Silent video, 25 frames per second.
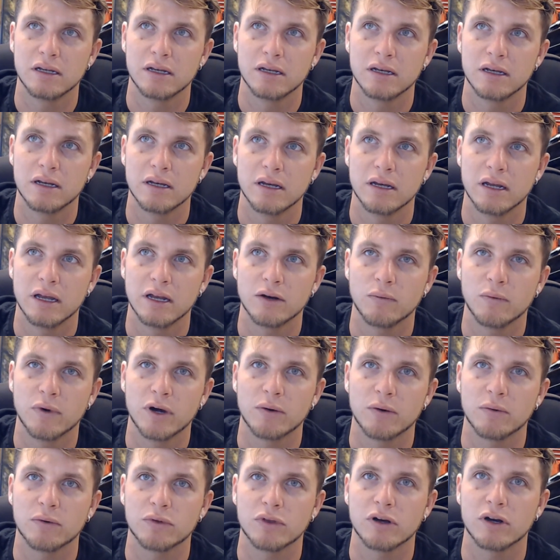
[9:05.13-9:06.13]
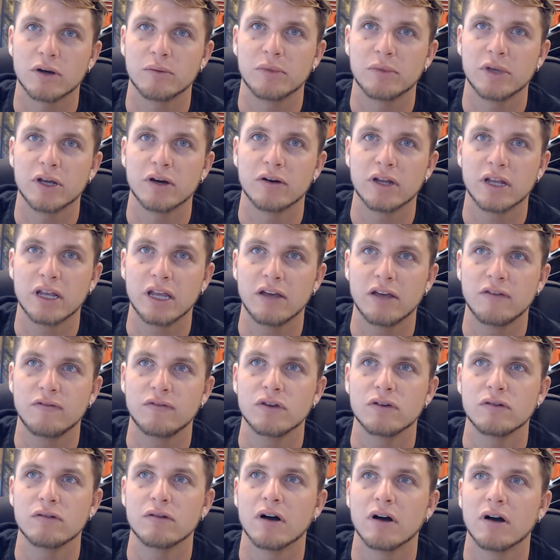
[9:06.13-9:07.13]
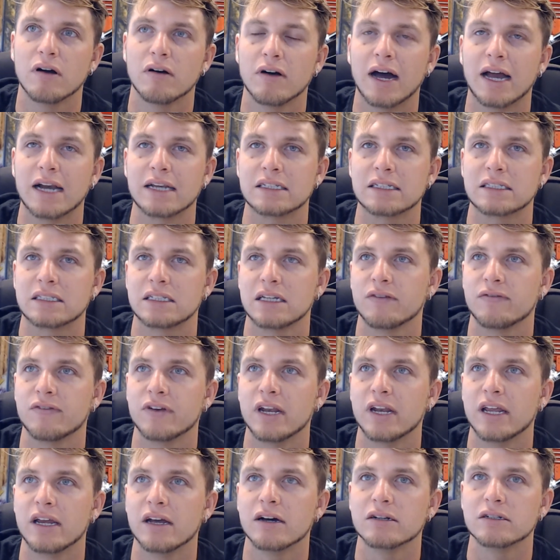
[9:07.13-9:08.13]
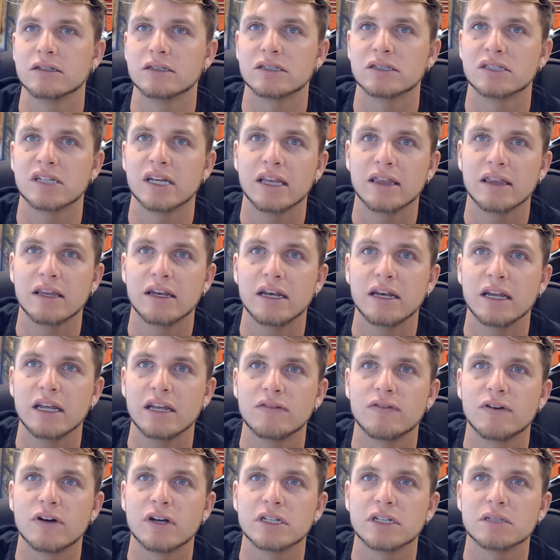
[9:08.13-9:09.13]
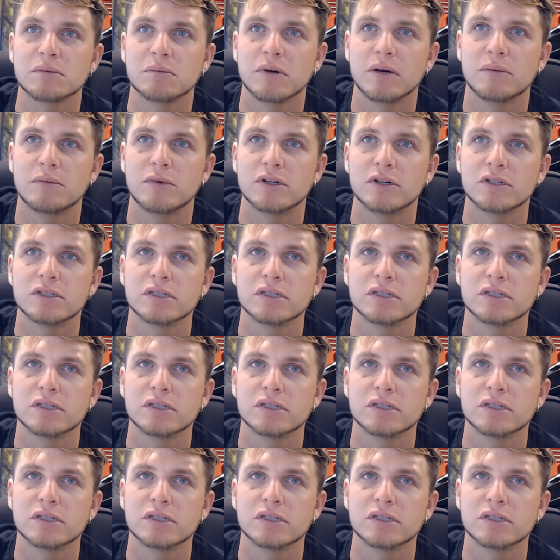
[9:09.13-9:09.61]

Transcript: and the wherewithal to be able to give you a lot of stuff, and they understand the need for these plumbers.